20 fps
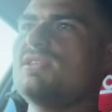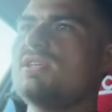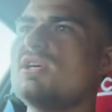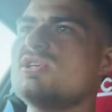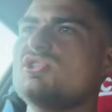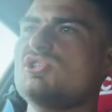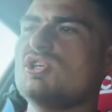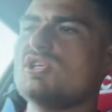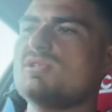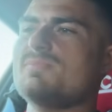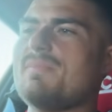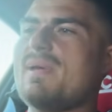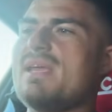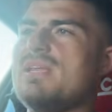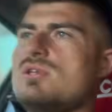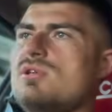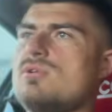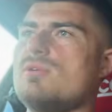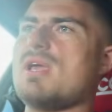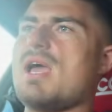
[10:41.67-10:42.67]
does just
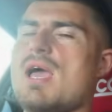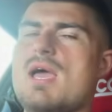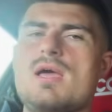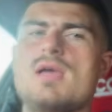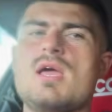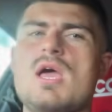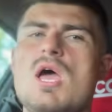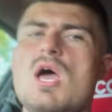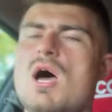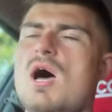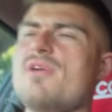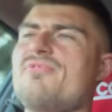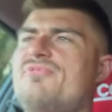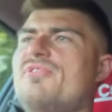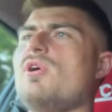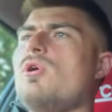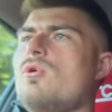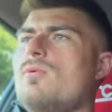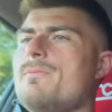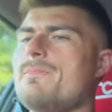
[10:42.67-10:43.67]
mean you get, I
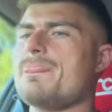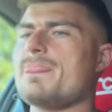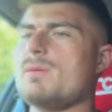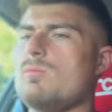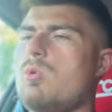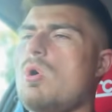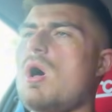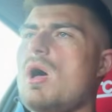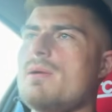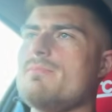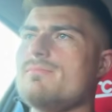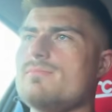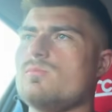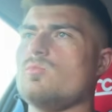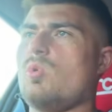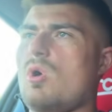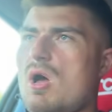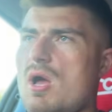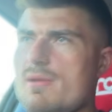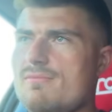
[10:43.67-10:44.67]
feel
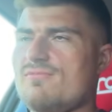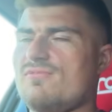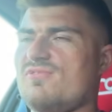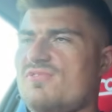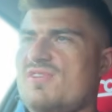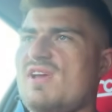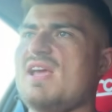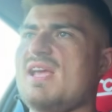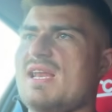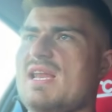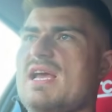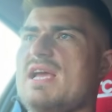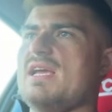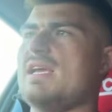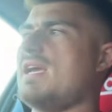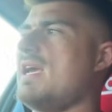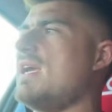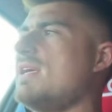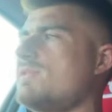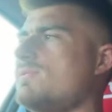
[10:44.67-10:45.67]
what I'm
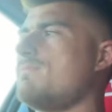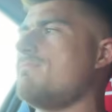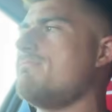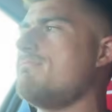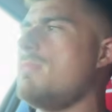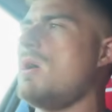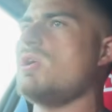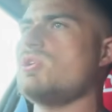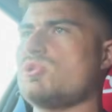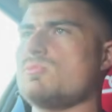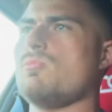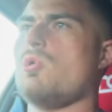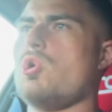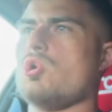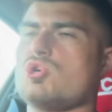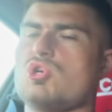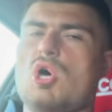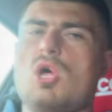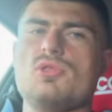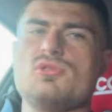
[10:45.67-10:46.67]
feeling is much more
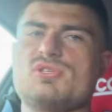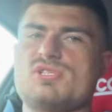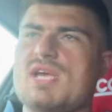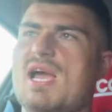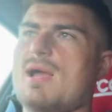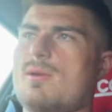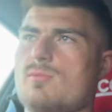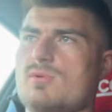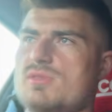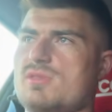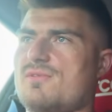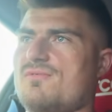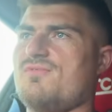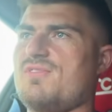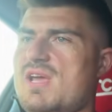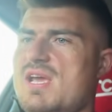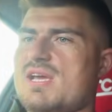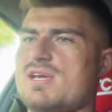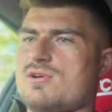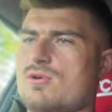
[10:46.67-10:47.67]
contact with the
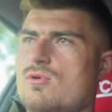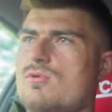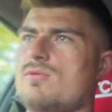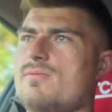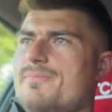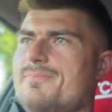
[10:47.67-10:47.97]
vehicle.